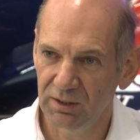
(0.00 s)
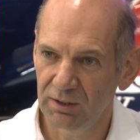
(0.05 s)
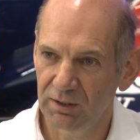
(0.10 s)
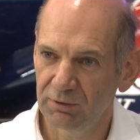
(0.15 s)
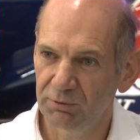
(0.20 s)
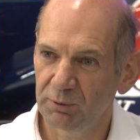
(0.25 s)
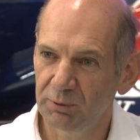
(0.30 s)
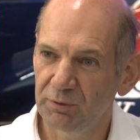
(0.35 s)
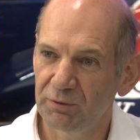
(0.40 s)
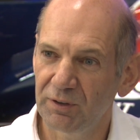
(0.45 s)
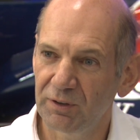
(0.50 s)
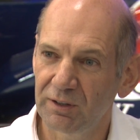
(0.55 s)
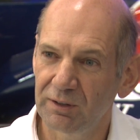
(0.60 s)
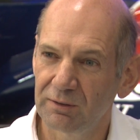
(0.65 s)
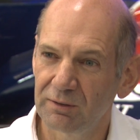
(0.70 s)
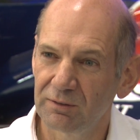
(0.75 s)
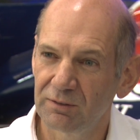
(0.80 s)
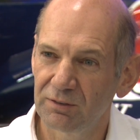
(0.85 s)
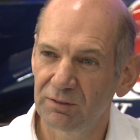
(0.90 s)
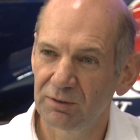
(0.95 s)
If we
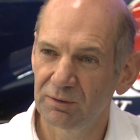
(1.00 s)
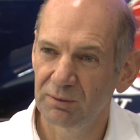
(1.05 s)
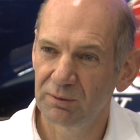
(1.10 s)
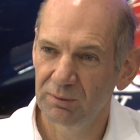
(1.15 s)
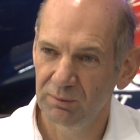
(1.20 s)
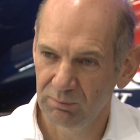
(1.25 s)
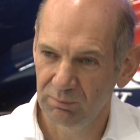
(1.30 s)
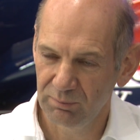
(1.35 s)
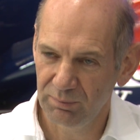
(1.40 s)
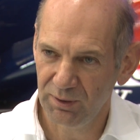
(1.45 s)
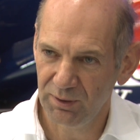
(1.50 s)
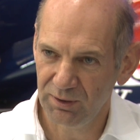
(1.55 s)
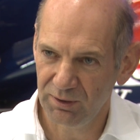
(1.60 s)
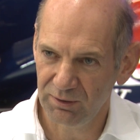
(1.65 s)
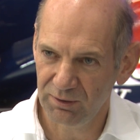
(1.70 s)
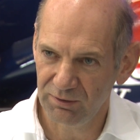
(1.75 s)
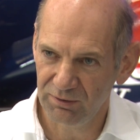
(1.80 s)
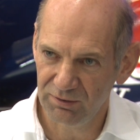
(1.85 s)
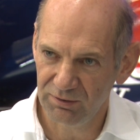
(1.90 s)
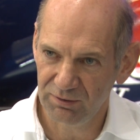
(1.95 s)
find
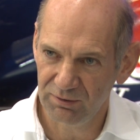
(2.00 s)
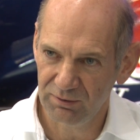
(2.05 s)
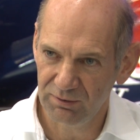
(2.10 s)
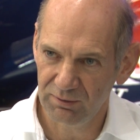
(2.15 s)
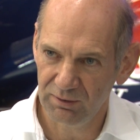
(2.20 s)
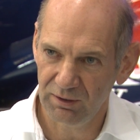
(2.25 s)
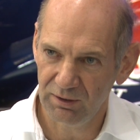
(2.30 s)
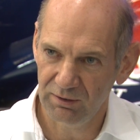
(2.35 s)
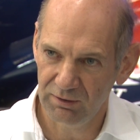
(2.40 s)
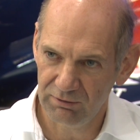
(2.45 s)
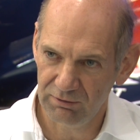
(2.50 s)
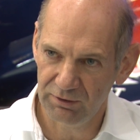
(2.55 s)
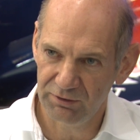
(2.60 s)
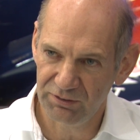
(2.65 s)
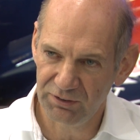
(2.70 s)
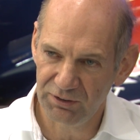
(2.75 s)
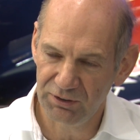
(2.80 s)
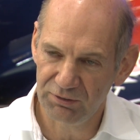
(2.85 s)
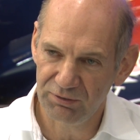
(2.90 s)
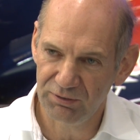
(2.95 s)
parts in the
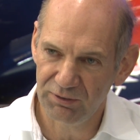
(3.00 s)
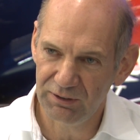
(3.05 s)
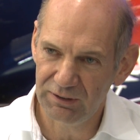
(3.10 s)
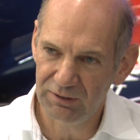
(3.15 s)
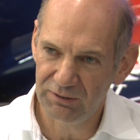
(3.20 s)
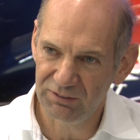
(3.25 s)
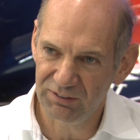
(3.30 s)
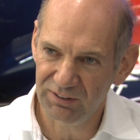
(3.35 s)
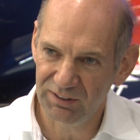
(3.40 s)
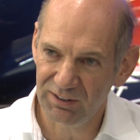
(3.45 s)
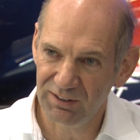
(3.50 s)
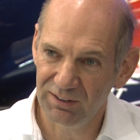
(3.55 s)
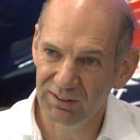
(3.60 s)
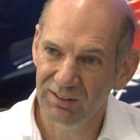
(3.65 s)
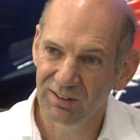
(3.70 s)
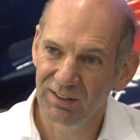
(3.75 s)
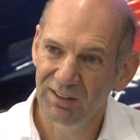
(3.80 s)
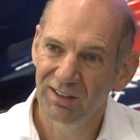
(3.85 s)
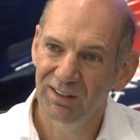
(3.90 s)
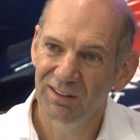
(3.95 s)
research for next year
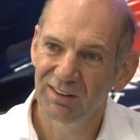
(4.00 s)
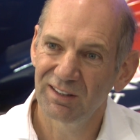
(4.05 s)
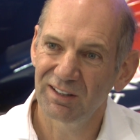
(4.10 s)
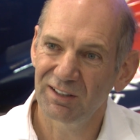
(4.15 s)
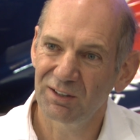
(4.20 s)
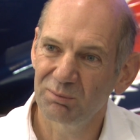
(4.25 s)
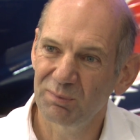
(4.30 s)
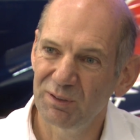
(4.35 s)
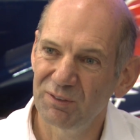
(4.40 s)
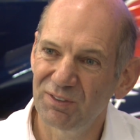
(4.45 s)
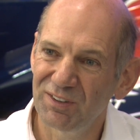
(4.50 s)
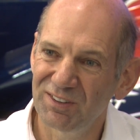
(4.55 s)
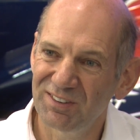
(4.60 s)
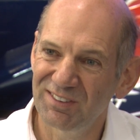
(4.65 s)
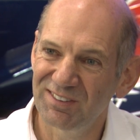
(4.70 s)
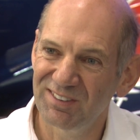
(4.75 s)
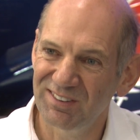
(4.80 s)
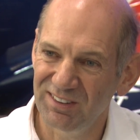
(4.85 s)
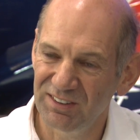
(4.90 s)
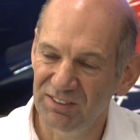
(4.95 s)
that can be
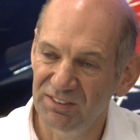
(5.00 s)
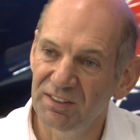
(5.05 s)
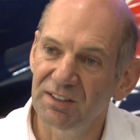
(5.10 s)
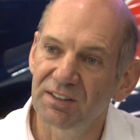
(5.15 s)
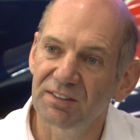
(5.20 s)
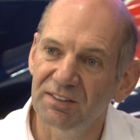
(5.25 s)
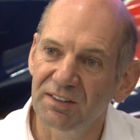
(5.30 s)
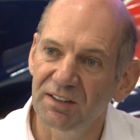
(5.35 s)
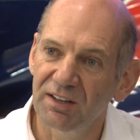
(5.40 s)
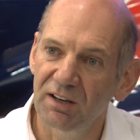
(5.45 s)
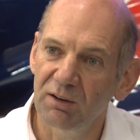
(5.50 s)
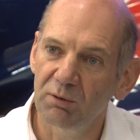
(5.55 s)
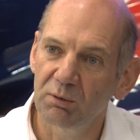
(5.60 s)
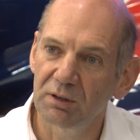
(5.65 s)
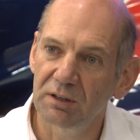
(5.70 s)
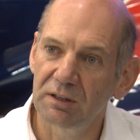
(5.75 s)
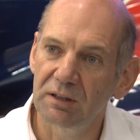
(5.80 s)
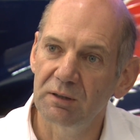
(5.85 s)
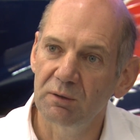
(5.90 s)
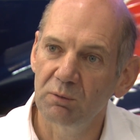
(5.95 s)
fitted to this year's car,
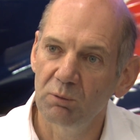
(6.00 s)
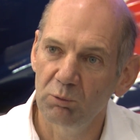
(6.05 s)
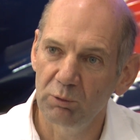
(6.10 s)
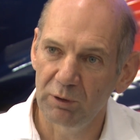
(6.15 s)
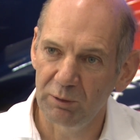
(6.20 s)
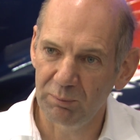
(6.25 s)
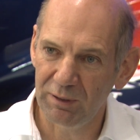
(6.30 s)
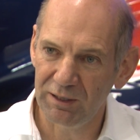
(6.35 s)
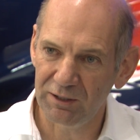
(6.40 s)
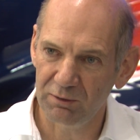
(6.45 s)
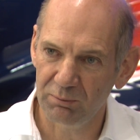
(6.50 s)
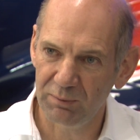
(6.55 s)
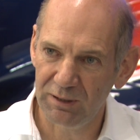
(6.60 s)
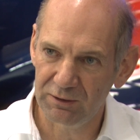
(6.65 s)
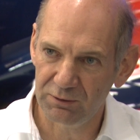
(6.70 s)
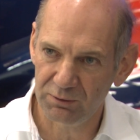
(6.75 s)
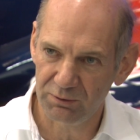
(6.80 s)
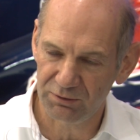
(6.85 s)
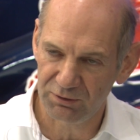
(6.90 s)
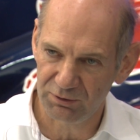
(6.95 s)
we may or
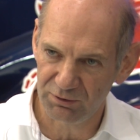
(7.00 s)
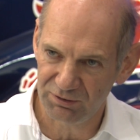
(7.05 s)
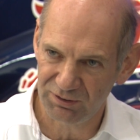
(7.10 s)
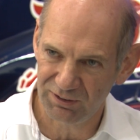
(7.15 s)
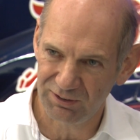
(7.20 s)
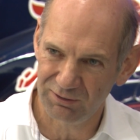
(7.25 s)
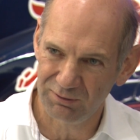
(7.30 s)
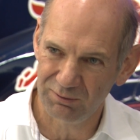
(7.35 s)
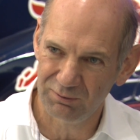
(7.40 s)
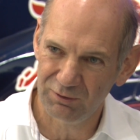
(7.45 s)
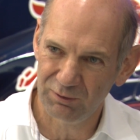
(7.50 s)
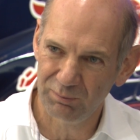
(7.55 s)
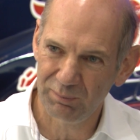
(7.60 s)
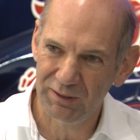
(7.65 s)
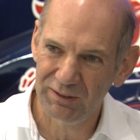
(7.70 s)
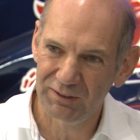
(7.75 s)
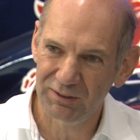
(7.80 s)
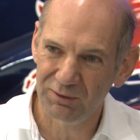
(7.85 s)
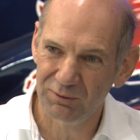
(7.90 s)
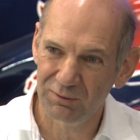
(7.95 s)
may not do so,
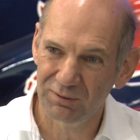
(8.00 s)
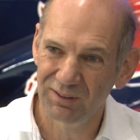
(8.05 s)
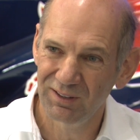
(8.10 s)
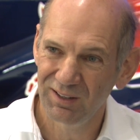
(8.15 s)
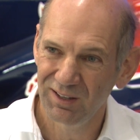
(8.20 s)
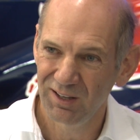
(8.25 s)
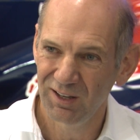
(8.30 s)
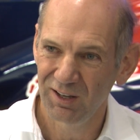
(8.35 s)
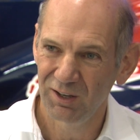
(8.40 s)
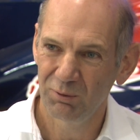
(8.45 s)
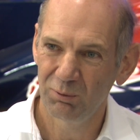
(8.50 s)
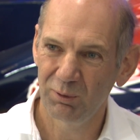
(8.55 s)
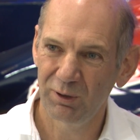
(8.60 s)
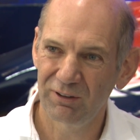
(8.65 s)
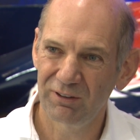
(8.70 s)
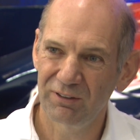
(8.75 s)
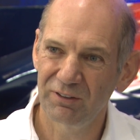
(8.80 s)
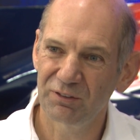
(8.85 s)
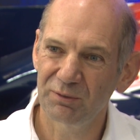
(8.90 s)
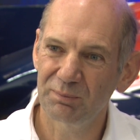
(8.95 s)
depending on
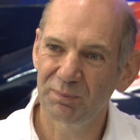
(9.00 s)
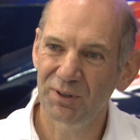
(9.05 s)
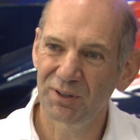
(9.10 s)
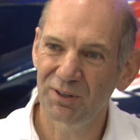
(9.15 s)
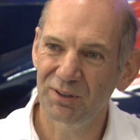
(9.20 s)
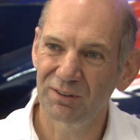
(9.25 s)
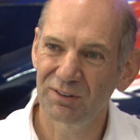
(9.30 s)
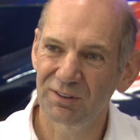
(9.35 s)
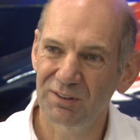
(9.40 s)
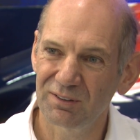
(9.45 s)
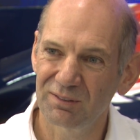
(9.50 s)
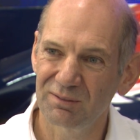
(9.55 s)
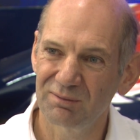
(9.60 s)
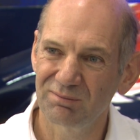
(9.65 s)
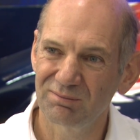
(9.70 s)
whether it's a part that